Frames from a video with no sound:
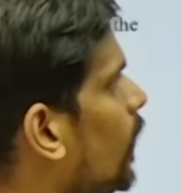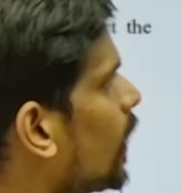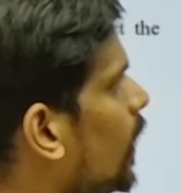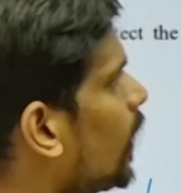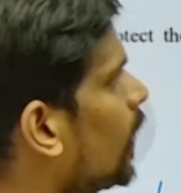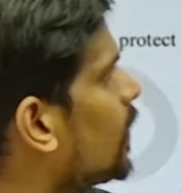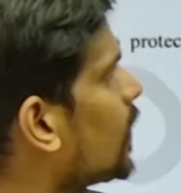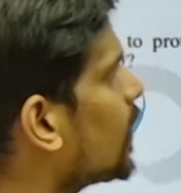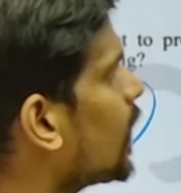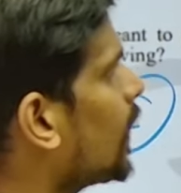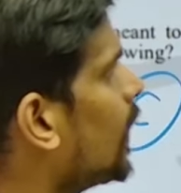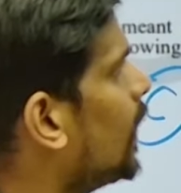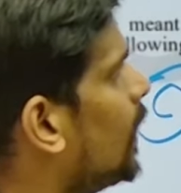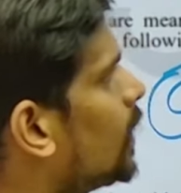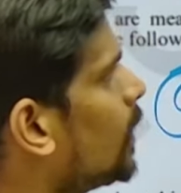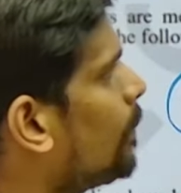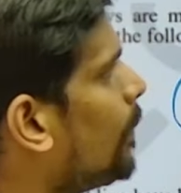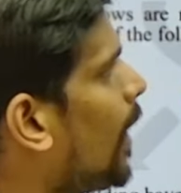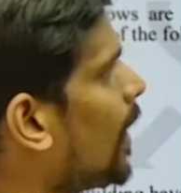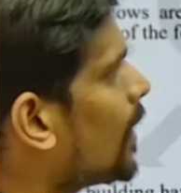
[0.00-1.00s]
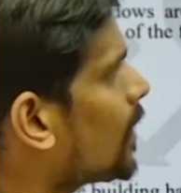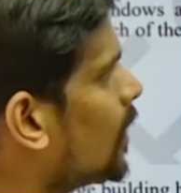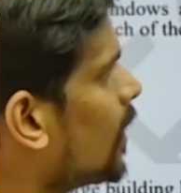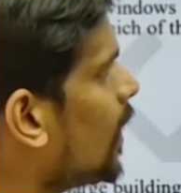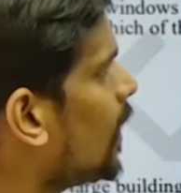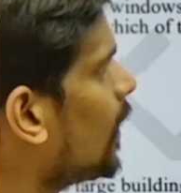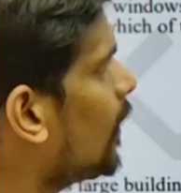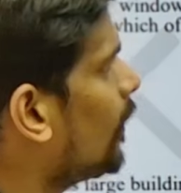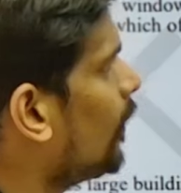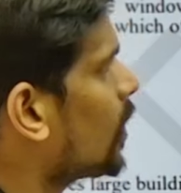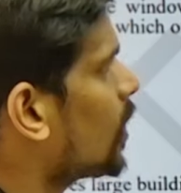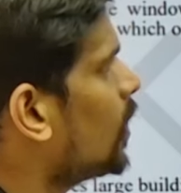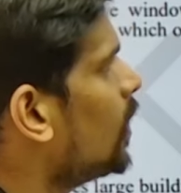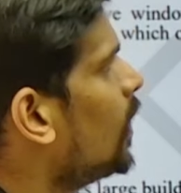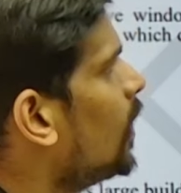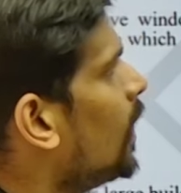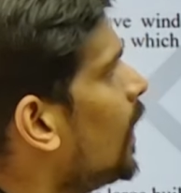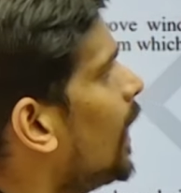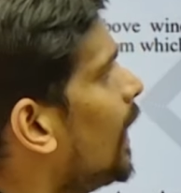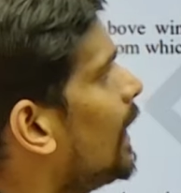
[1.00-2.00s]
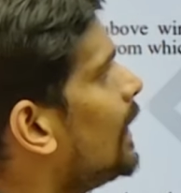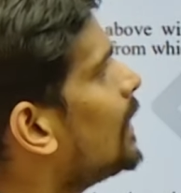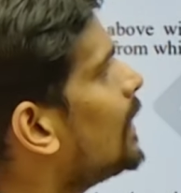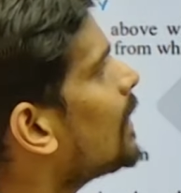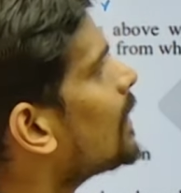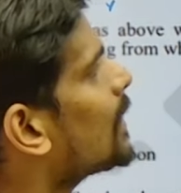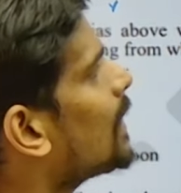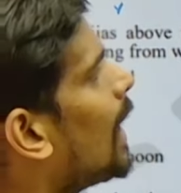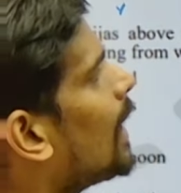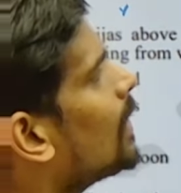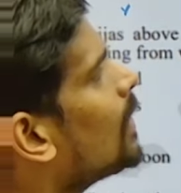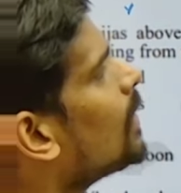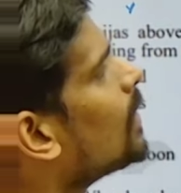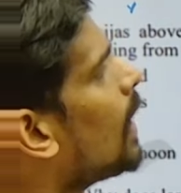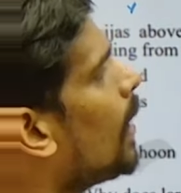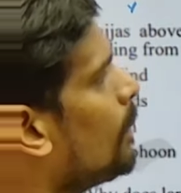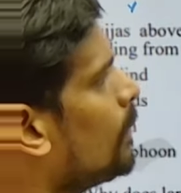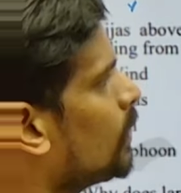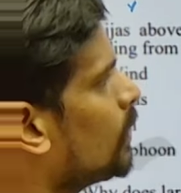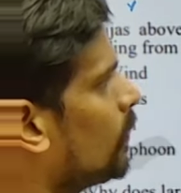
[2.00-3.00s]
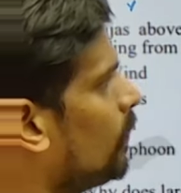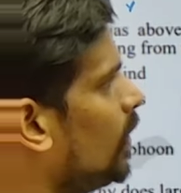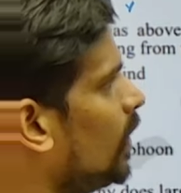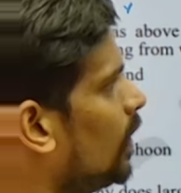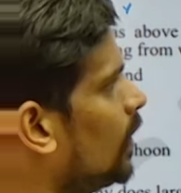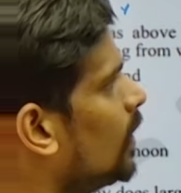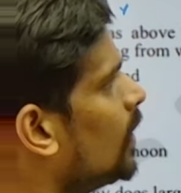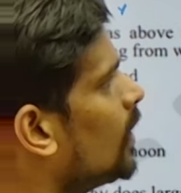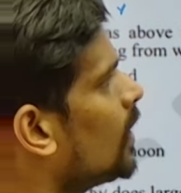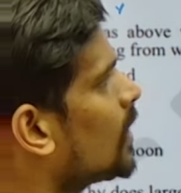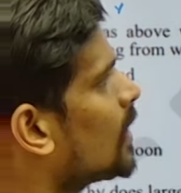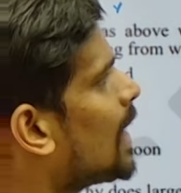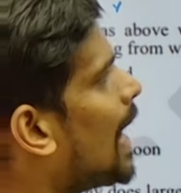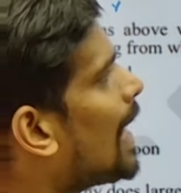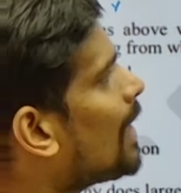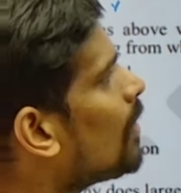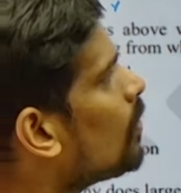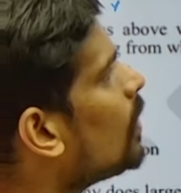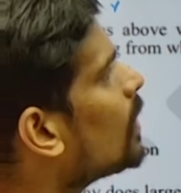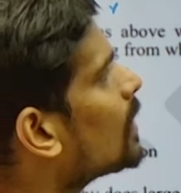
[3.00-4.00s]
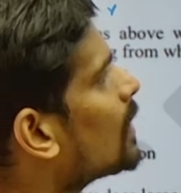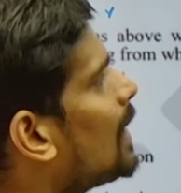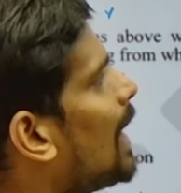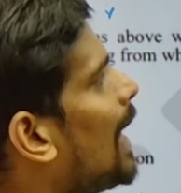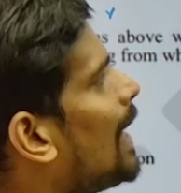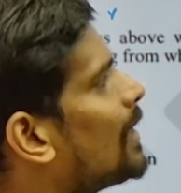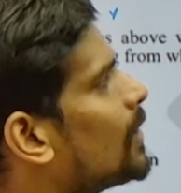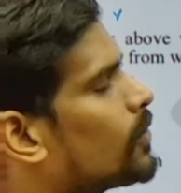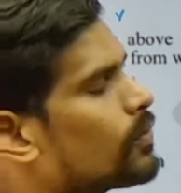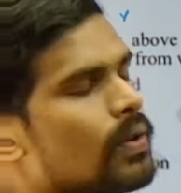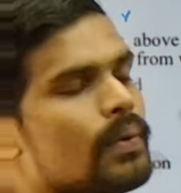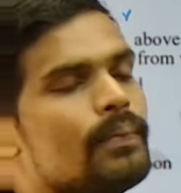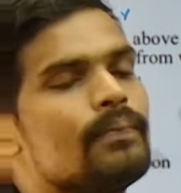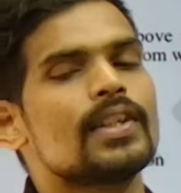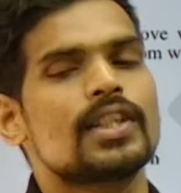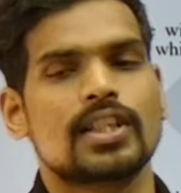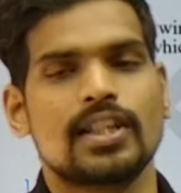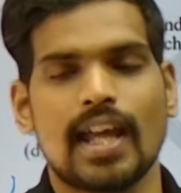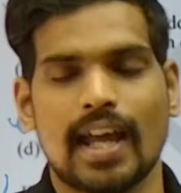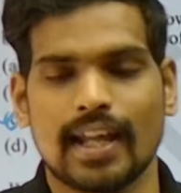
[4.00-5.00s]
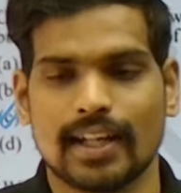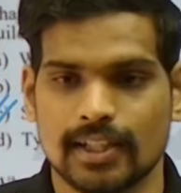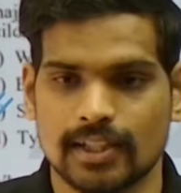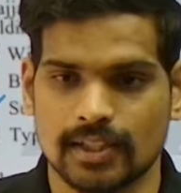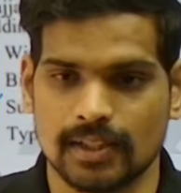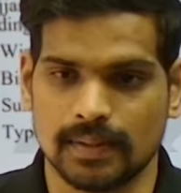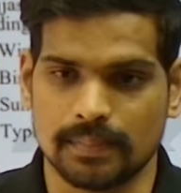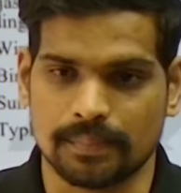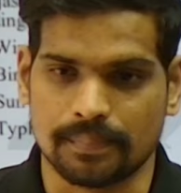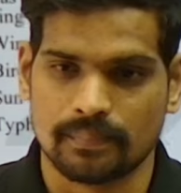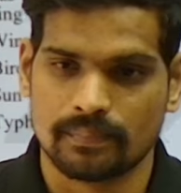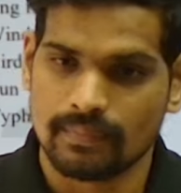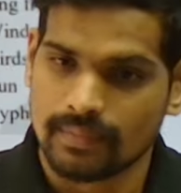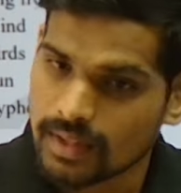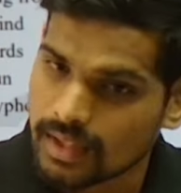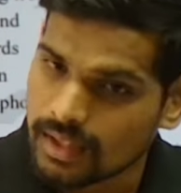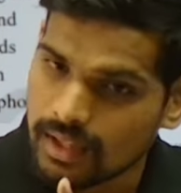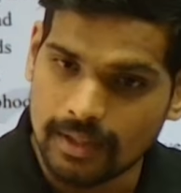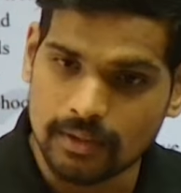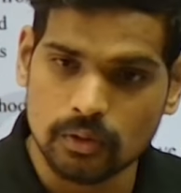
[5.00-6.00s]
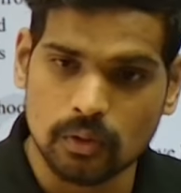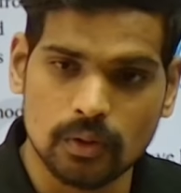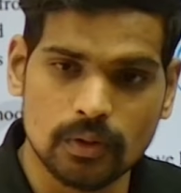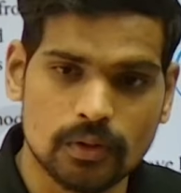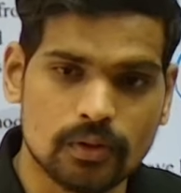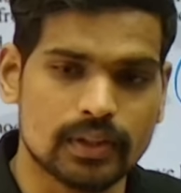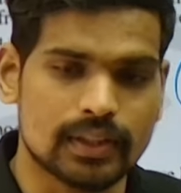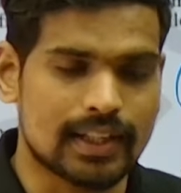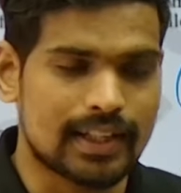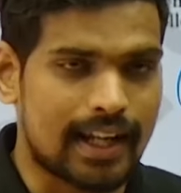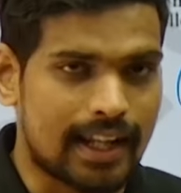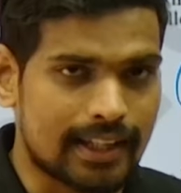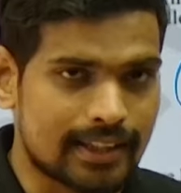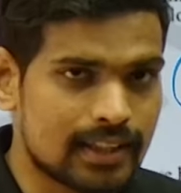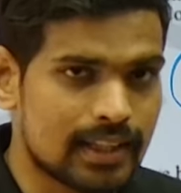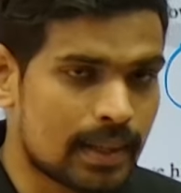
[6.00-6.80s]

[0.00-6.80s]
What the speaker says: here, this again is a past JEE question. In the southern hemisphere, shadowless light is from which direction? I told you in the northern